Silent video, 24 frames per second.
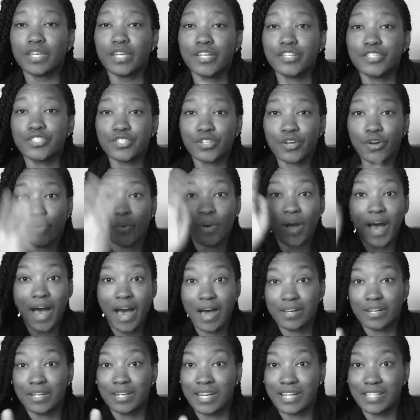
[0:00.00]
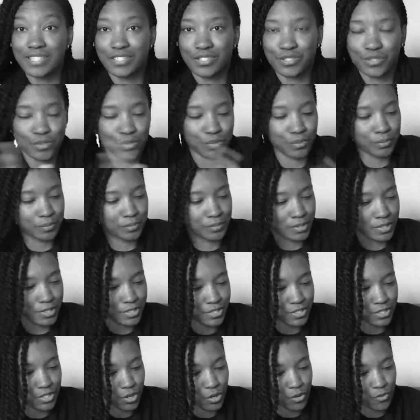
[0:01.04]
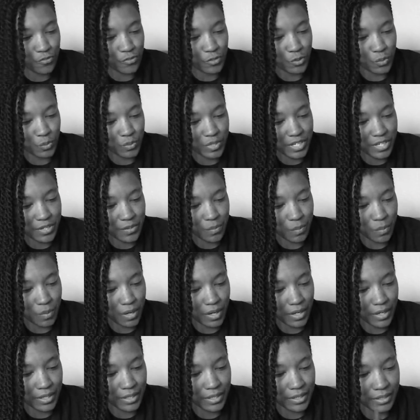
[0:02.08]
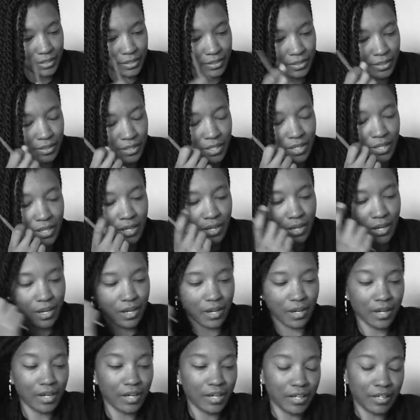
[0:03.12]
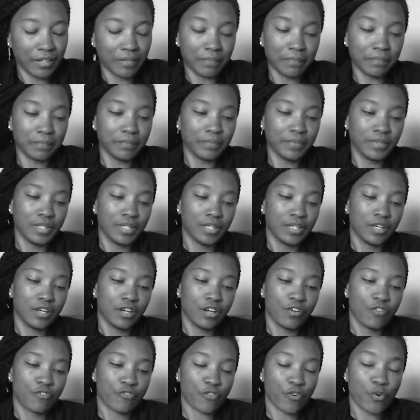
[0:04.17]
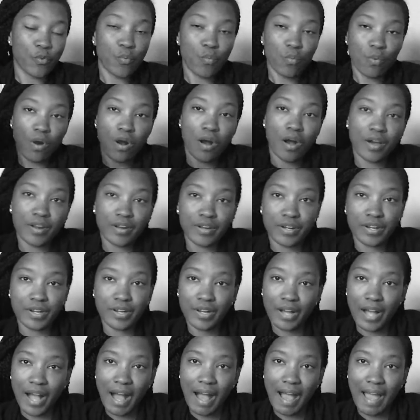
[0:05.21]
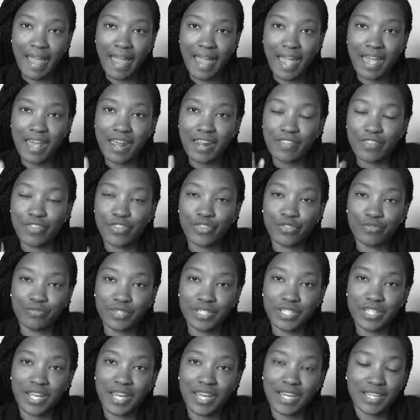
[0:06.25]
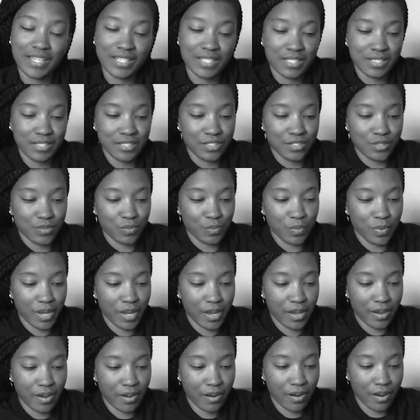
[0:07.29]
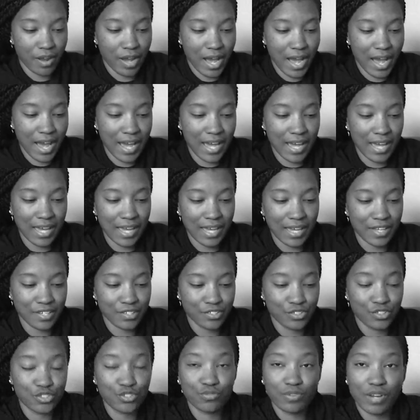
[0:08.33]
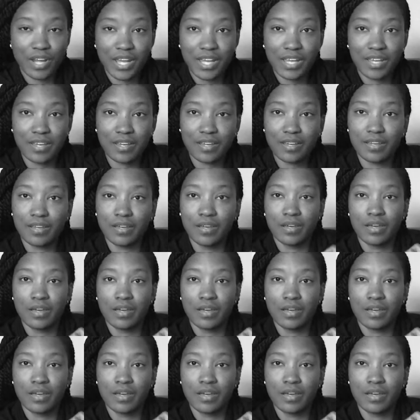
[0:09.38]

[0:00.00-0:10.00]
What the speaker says: so, how did I do? So, for week 1, um, for water, I had 3 days where I drank